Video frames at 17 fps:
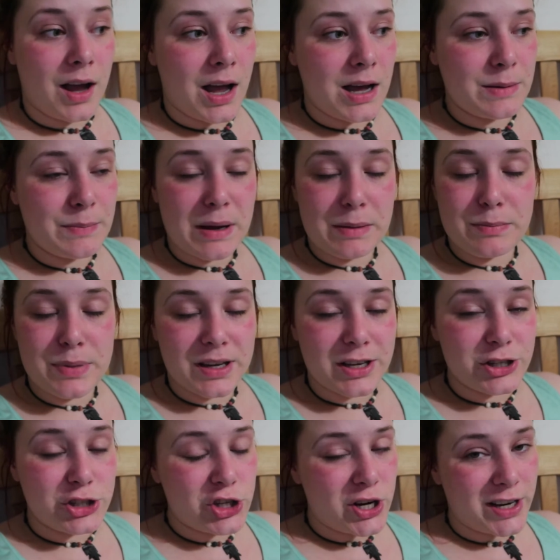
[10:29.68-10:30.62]
And my
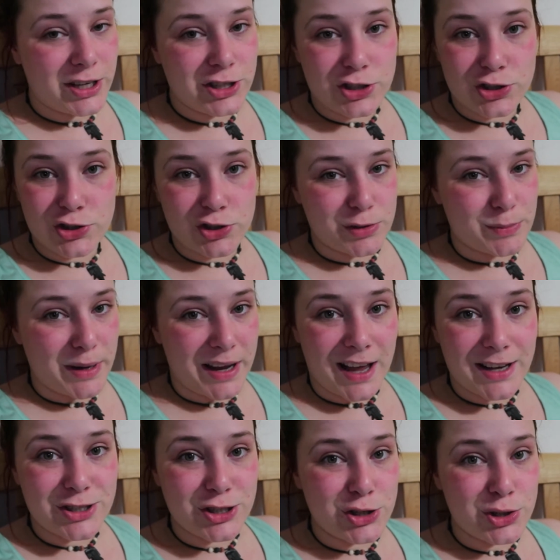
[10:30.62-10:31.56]
biggest change is just my
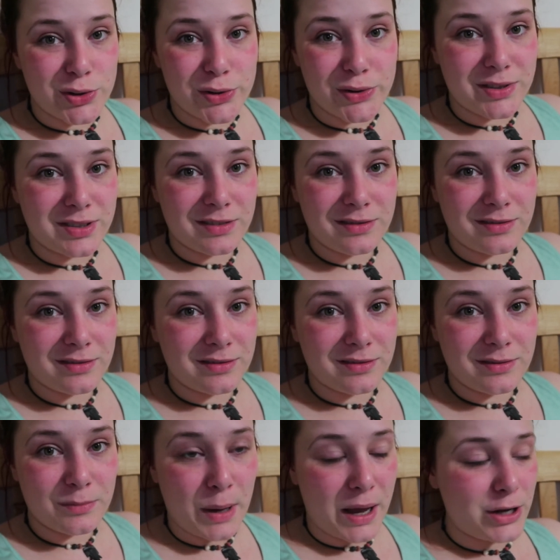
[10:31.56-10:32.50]
attitude.
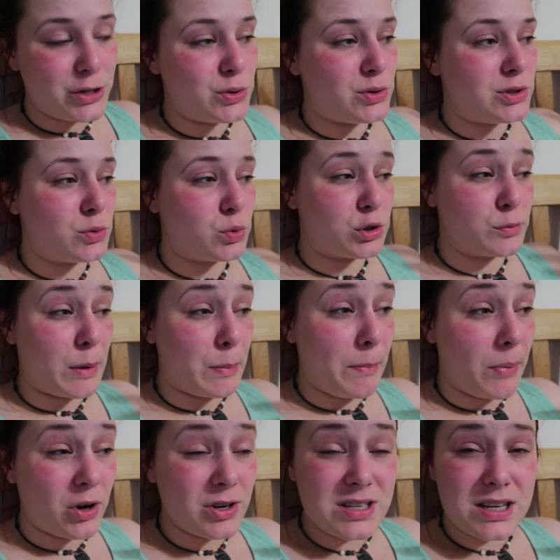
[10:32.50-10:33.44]
My attitude towards my
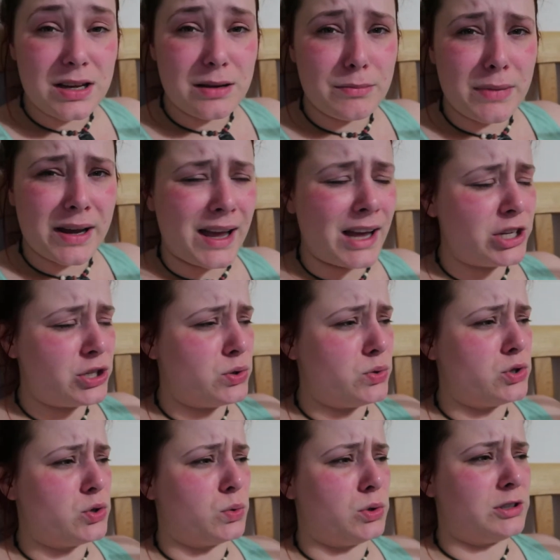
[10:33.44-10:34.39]
body, my
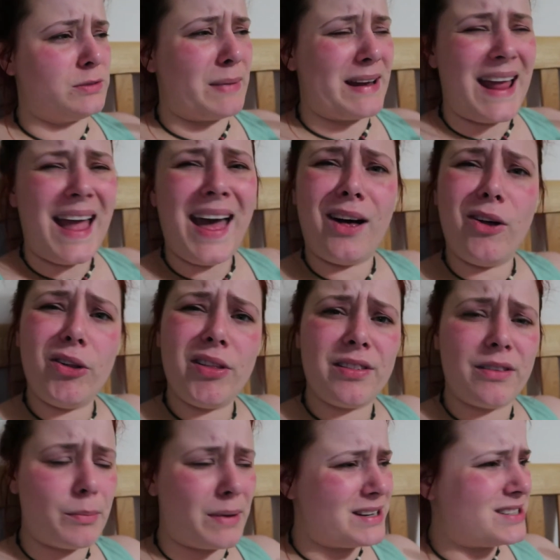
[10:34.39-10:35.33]
attitude towards my health
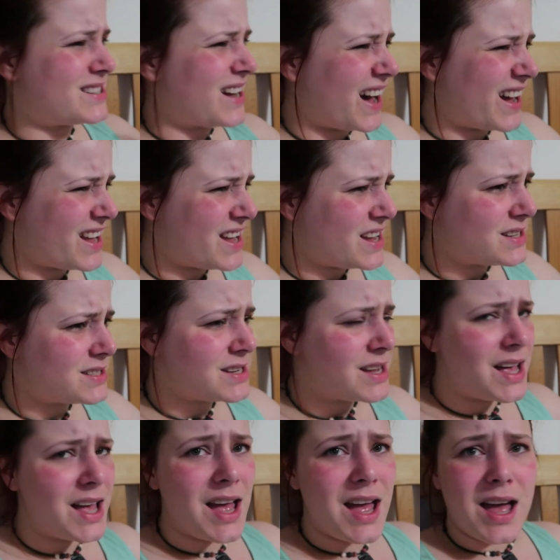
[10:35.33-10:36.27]
and my diet,
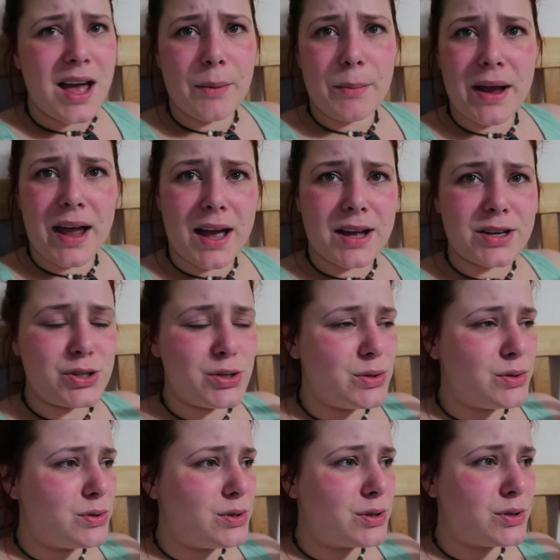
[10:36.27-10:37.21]
my
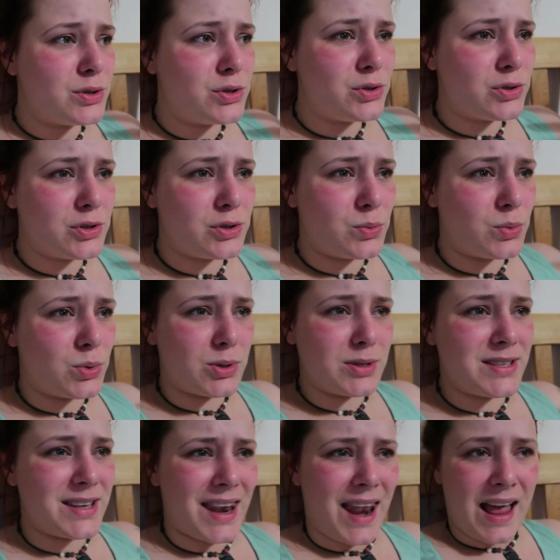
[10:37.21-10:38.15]
attitude just
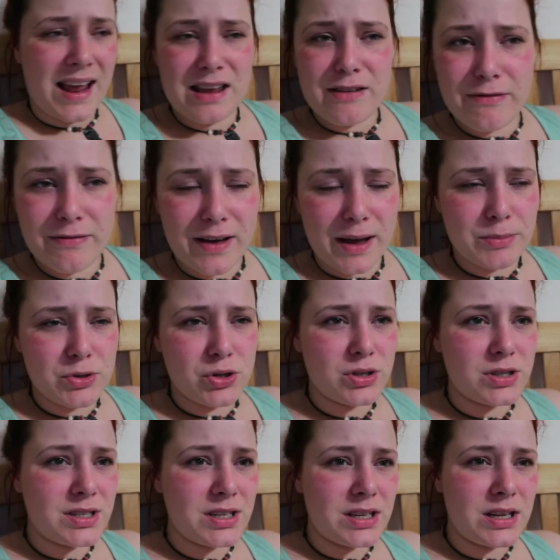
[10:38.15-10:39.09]
towards life. I'm
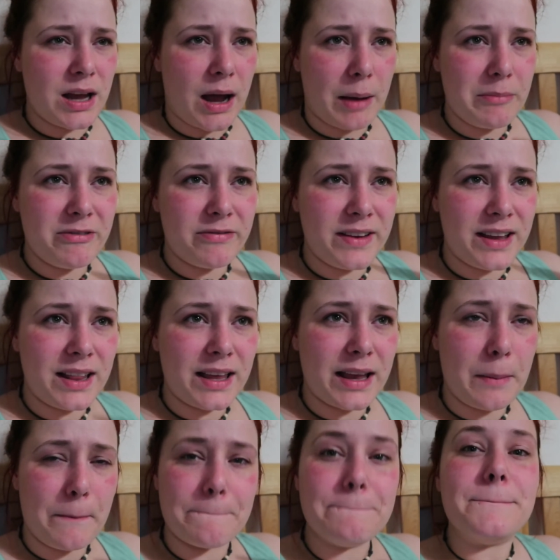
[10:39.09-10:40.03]

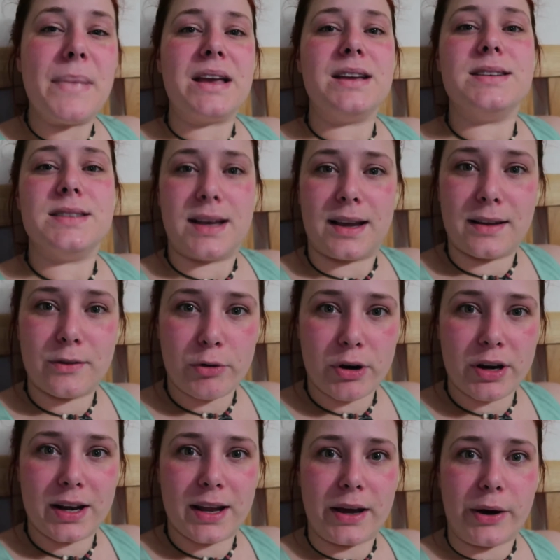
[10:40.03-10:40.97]
feeling amazing
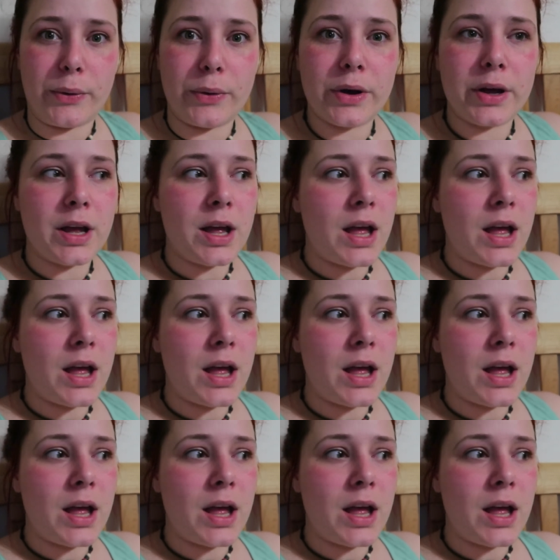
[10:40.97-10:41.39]
right now.